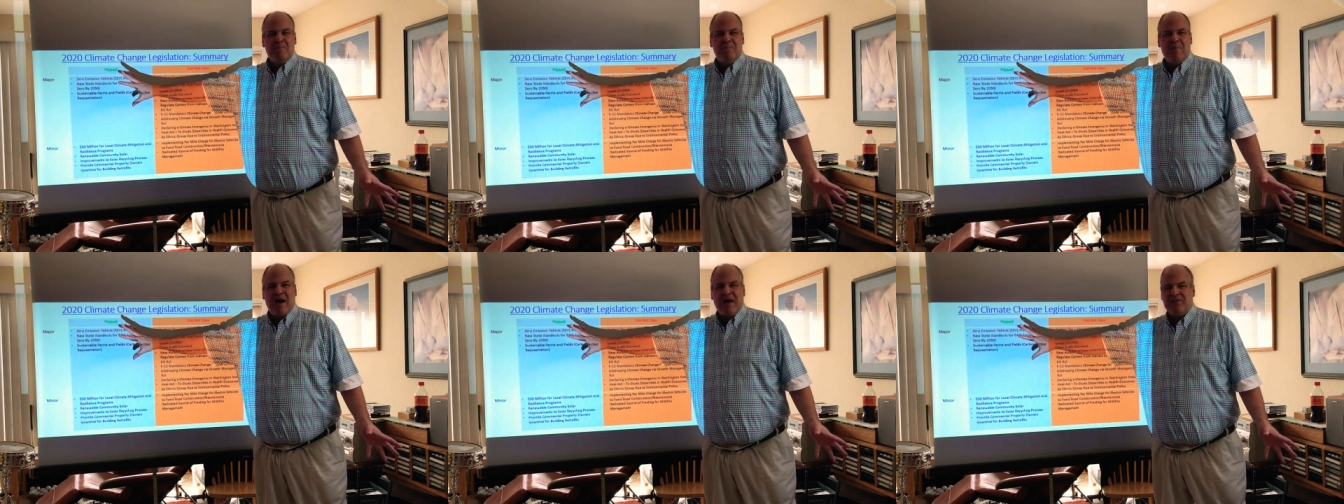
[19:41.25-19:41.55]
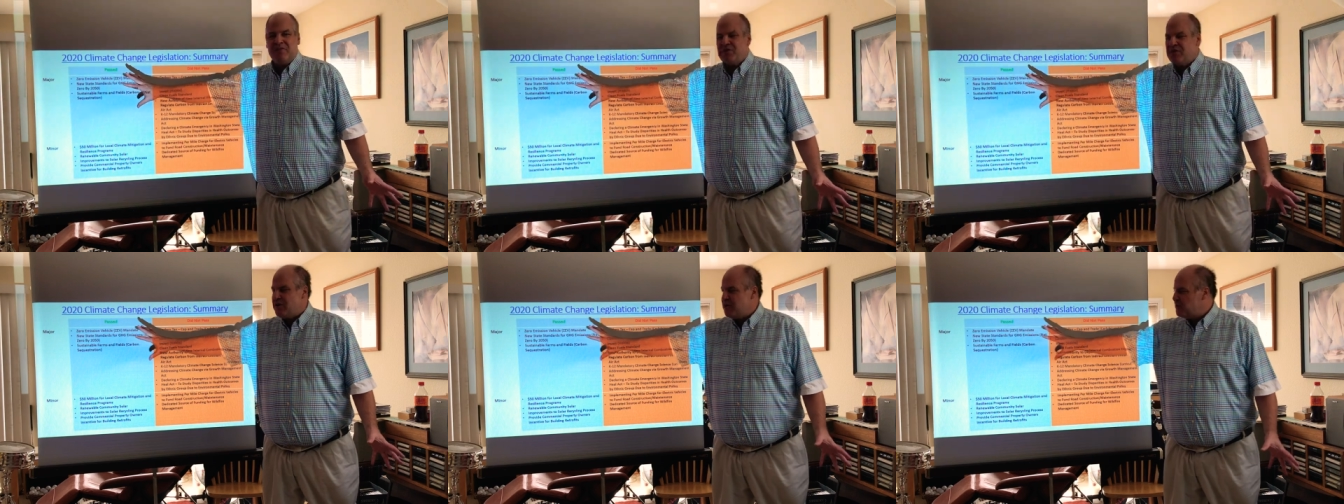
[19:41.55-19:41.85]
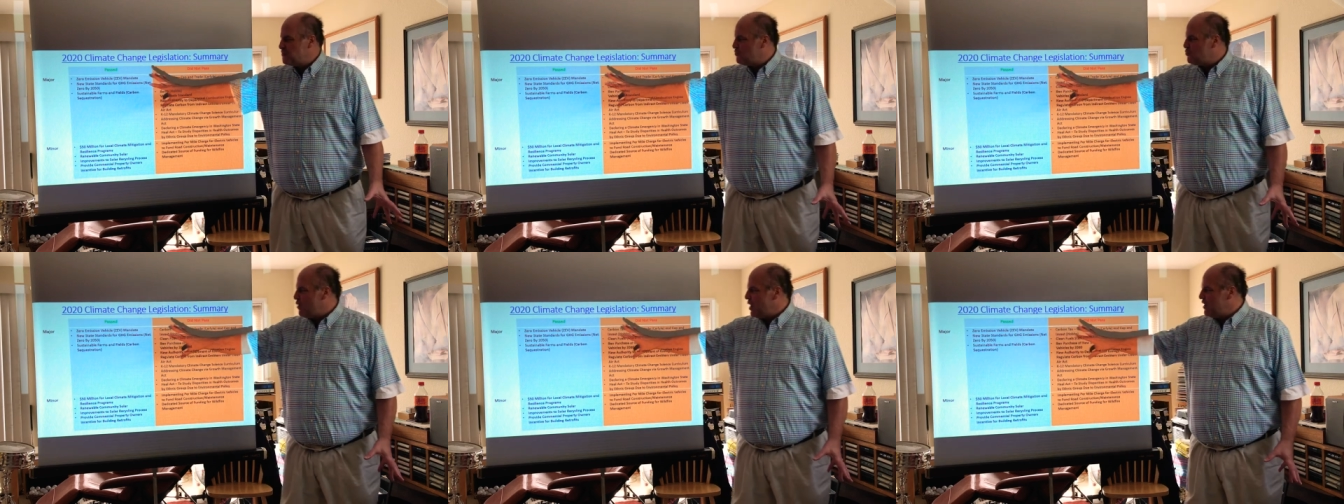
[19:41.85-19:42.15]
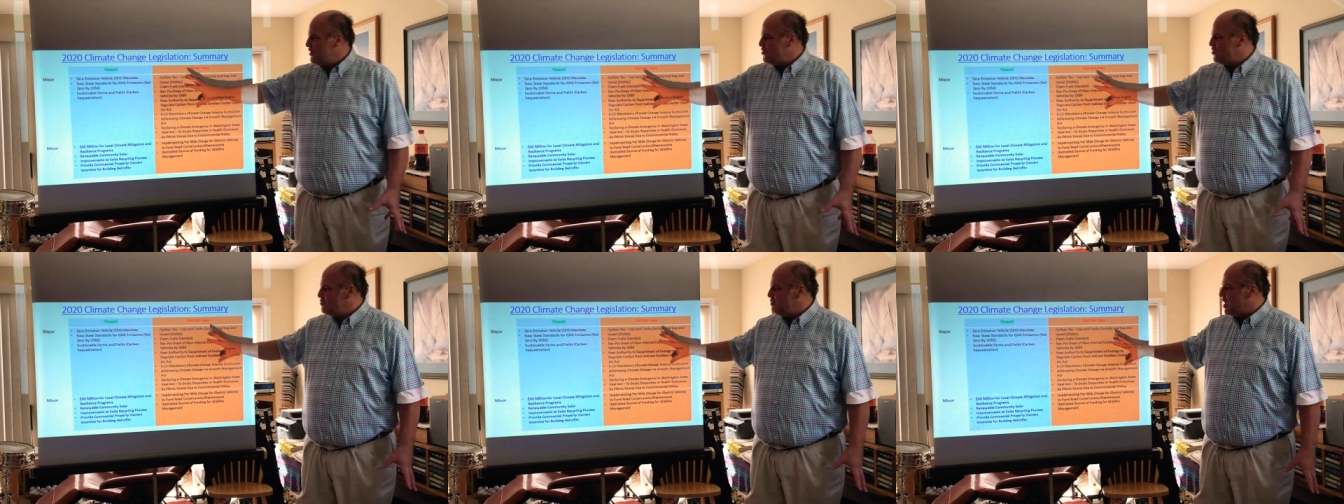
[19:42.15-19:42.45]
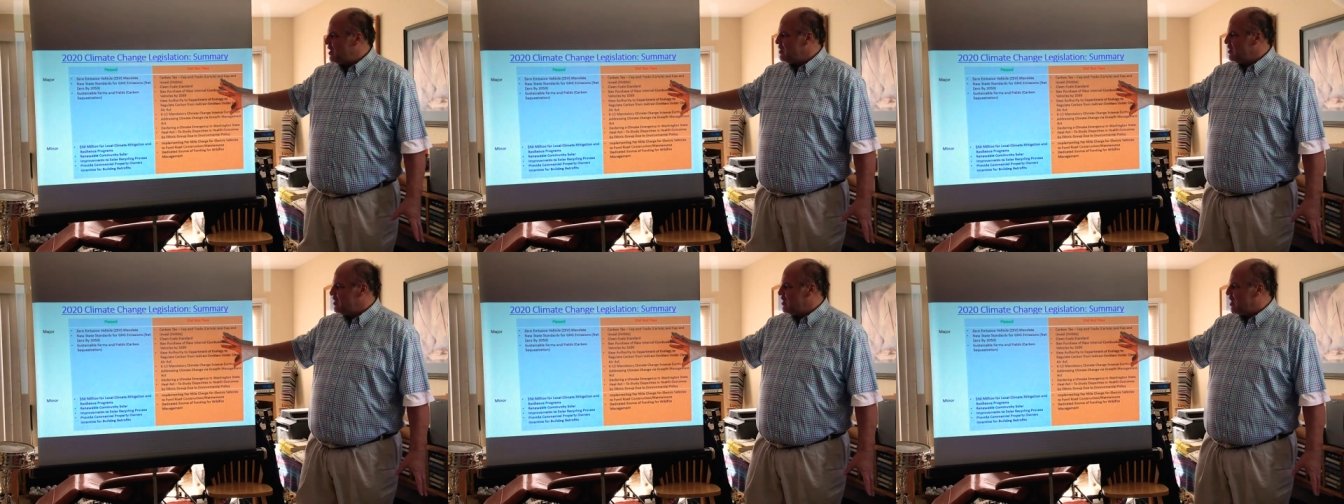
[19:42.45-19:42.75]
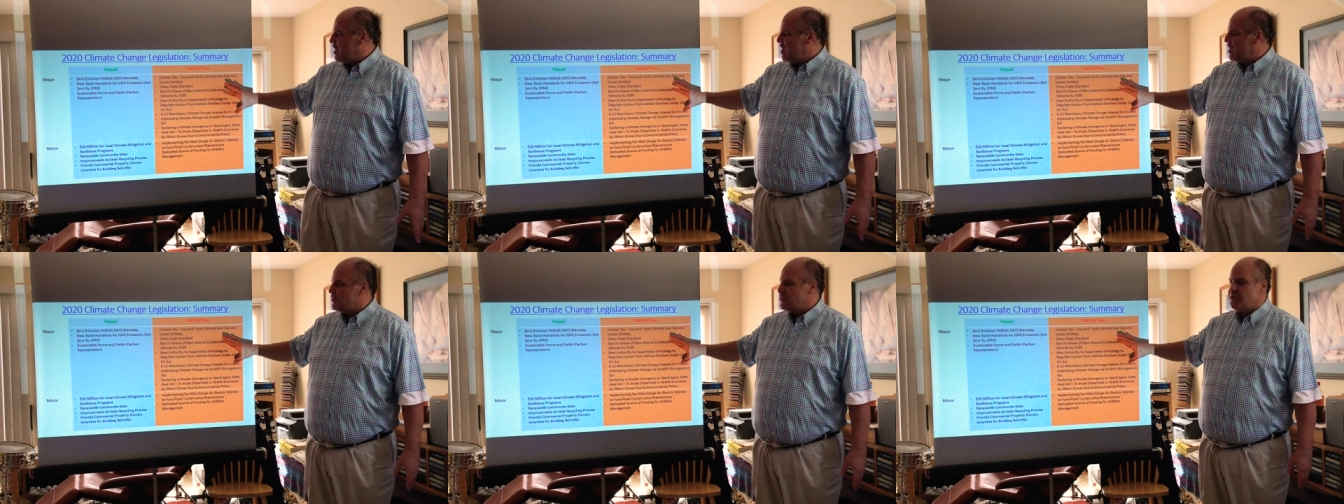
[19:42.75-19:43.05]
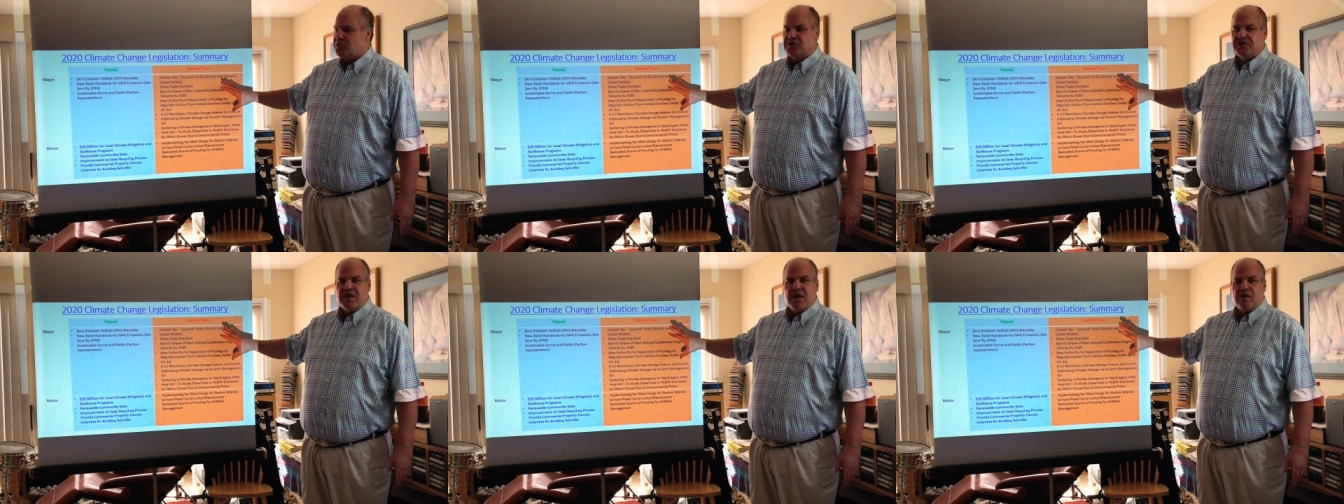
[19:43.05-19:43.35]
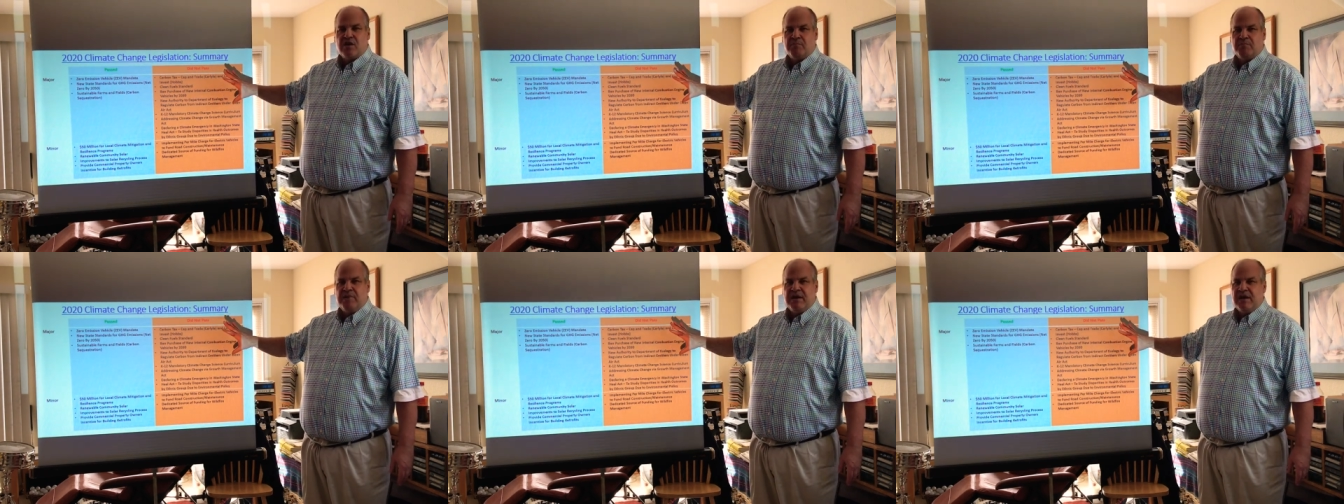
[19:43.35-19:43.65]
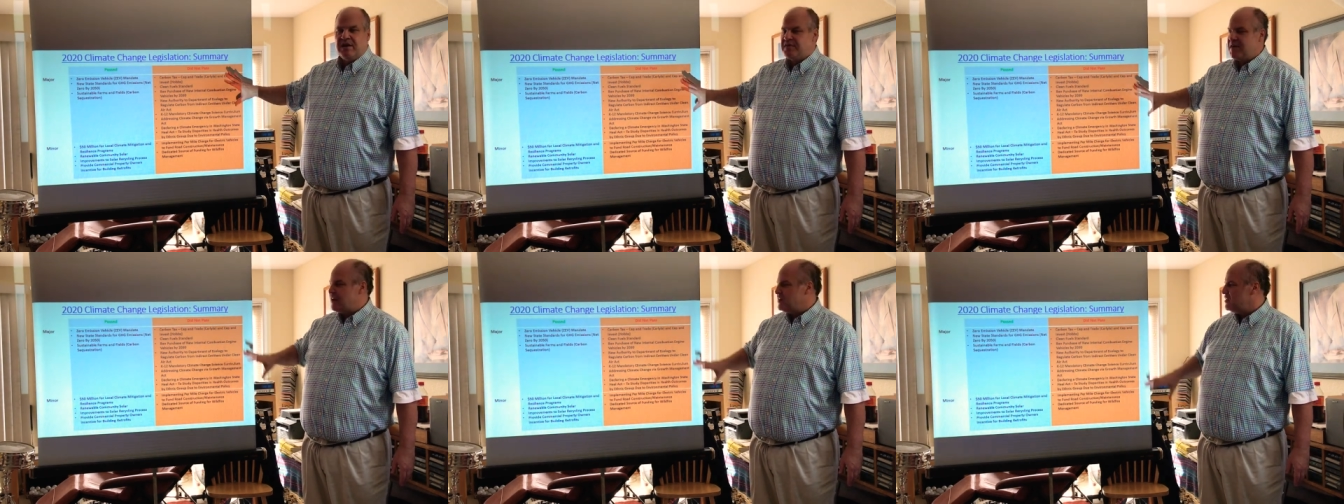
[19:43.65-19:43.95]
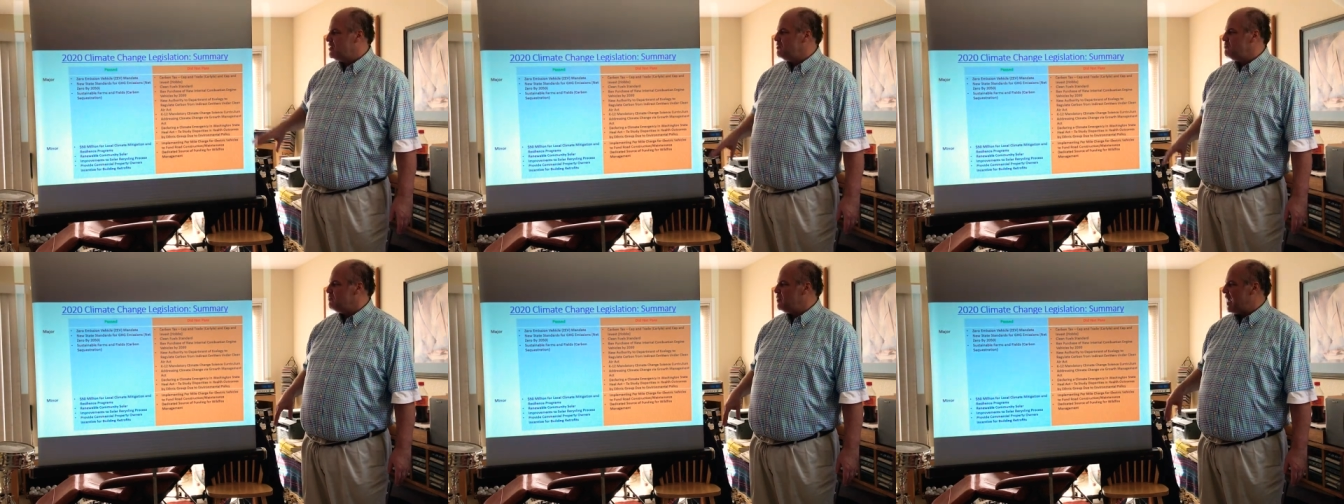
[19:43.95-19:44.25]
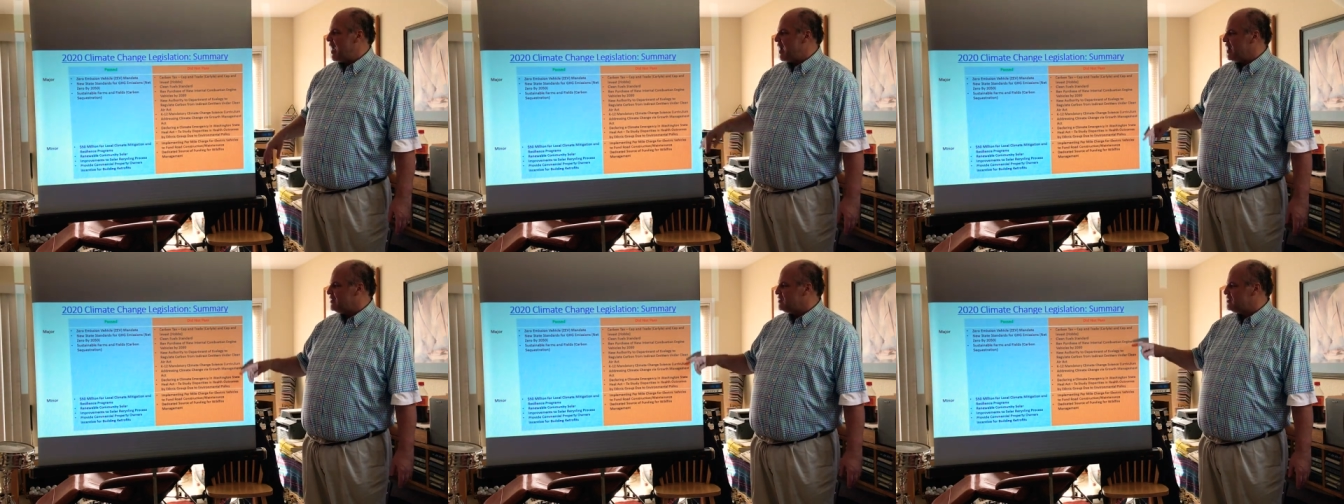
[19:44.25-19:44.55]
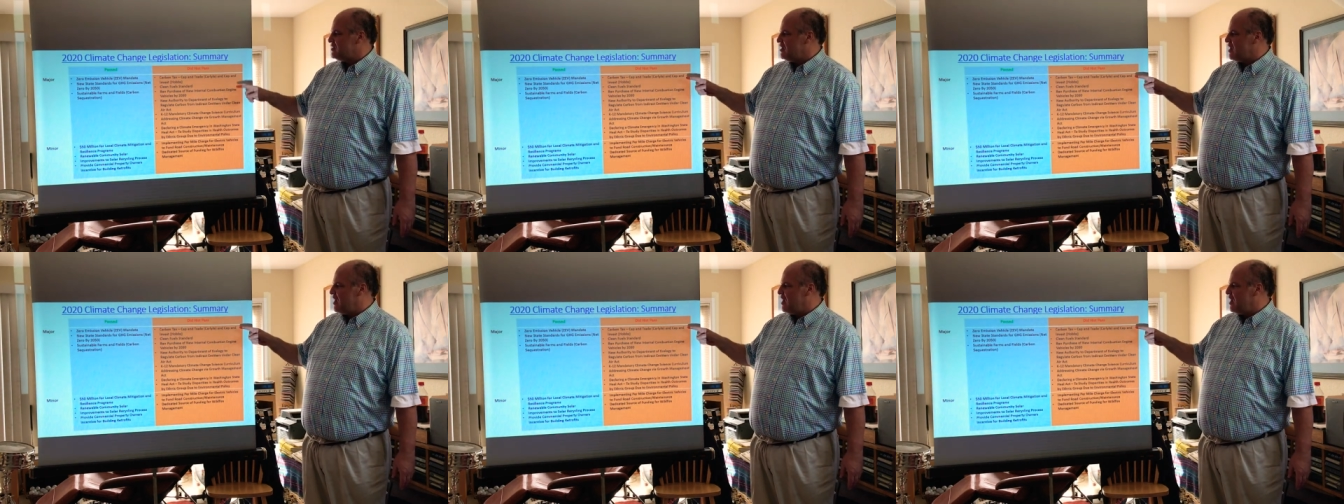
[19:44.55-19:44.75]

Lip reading: but there's way too many others that are big that didn't pass.